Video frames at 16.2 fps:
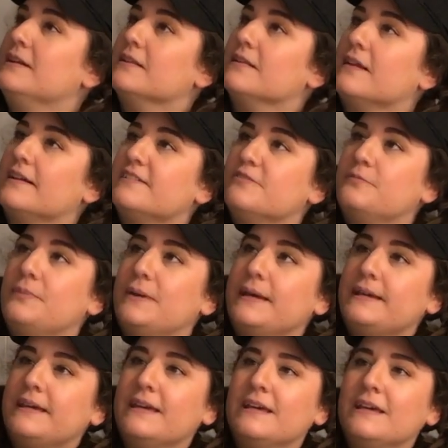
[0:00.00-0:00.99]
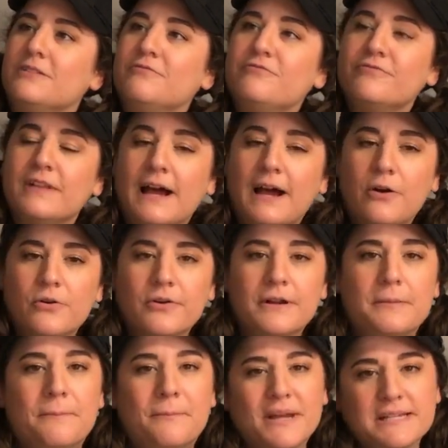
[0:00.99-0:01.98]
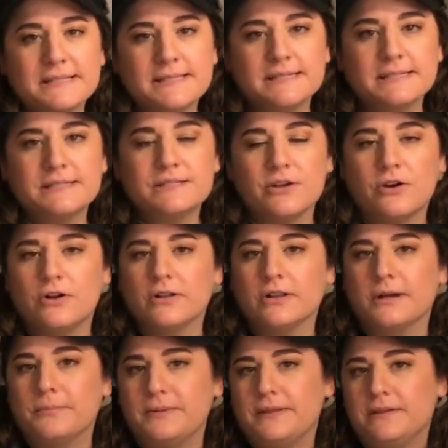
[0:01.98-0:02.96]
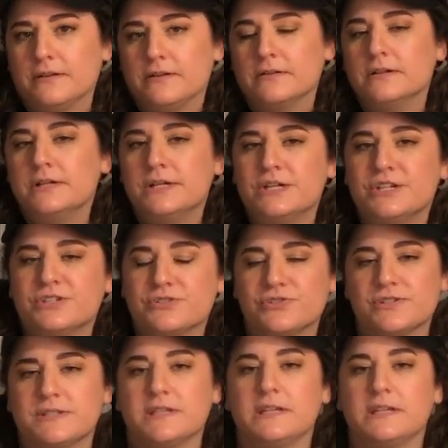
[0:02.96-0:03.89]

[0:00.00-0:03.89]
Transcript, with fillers: lots of baking and flour and mixes all up here. So just